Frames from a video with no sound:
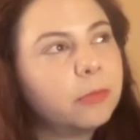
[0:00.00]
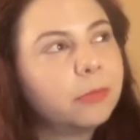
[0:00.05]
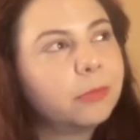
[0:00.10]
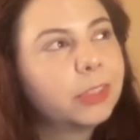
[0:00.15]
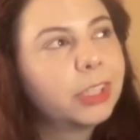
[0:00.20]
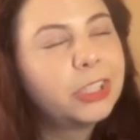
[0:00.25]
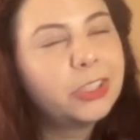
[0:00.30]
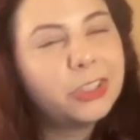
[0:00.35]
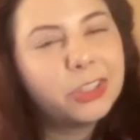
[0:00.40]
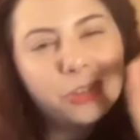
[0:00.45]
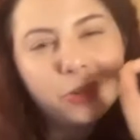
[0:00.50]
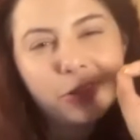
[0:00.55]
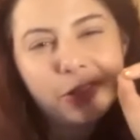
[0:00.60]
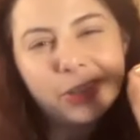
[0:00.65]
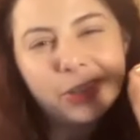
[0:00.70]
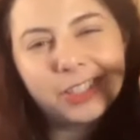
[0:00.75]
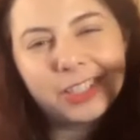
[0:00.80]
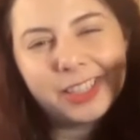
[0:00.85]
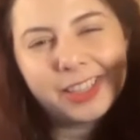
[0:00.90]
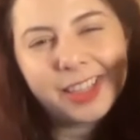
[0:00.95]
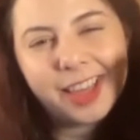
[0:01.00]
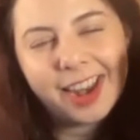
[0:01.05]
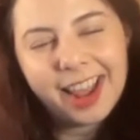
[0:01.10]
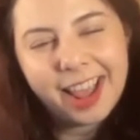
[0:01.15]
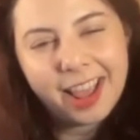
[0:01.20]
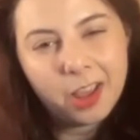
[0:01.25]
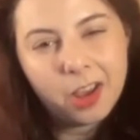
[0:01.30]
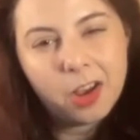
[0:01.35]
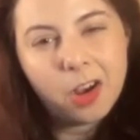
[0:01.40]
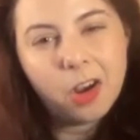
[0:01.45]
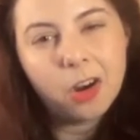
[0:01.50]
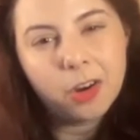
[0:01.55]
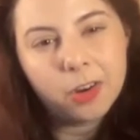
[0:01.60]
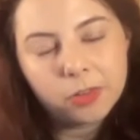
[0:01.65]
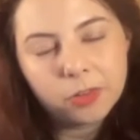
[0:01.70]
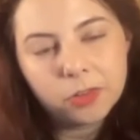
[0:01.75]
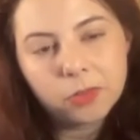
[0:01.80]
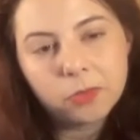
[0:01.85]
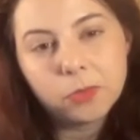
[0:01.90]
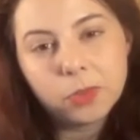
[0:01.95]
continue to see that AR
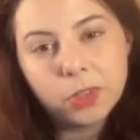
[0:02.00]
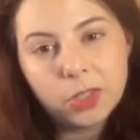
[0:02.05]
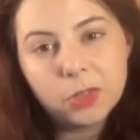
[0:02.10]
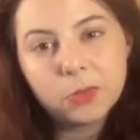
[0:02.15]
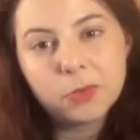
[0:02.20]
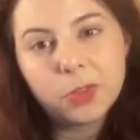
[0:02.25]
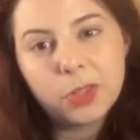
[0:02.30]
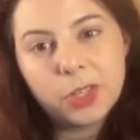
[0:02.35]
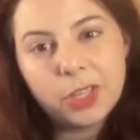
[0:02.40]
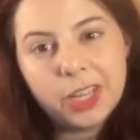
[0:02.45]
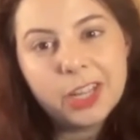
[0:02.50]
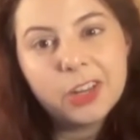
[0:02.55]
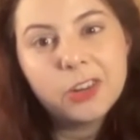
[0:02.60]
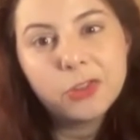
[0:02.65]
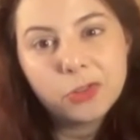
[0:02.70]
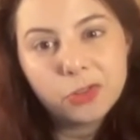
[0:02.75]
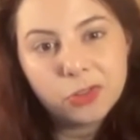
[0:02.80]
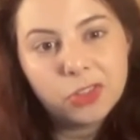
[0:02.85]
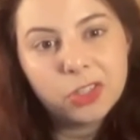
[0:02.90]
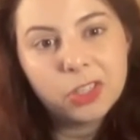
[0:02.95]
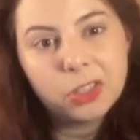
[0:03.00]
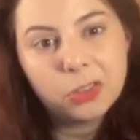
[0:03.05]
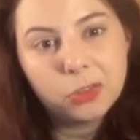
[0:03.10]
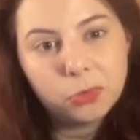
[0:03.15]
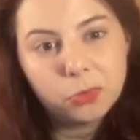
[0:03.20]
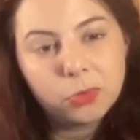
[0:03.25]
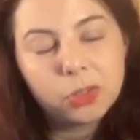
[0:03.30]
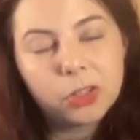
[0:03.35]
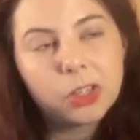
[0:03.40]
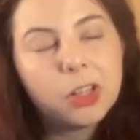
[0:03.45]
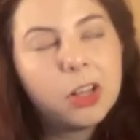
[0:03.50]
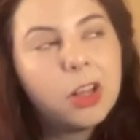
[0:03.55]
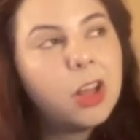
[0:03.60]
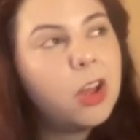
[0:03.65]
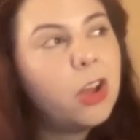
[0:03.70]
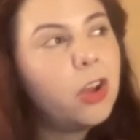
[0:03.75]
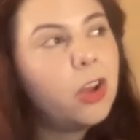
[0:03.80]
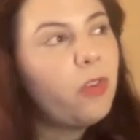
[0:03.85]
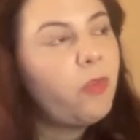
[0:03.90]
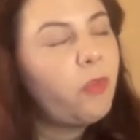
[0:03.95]
is a really, really interesting tool
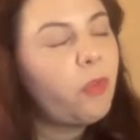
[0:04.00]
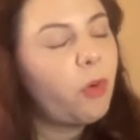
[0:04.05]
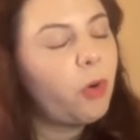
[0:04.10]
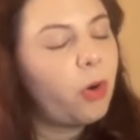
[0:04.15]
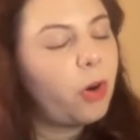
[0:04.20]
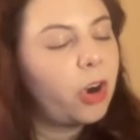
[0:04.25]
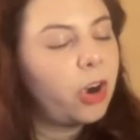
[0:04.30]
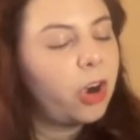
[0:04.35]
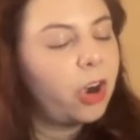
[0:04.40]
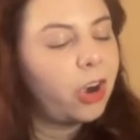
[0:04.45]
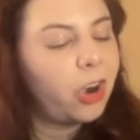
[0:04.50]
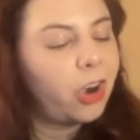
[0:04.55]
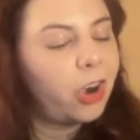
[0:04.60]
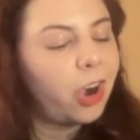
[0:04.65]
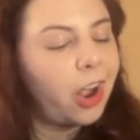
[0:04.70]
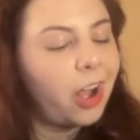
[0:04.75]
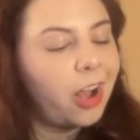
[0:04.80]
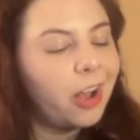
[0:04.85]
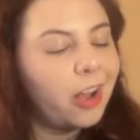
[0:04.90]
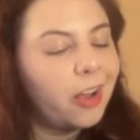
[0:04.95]
for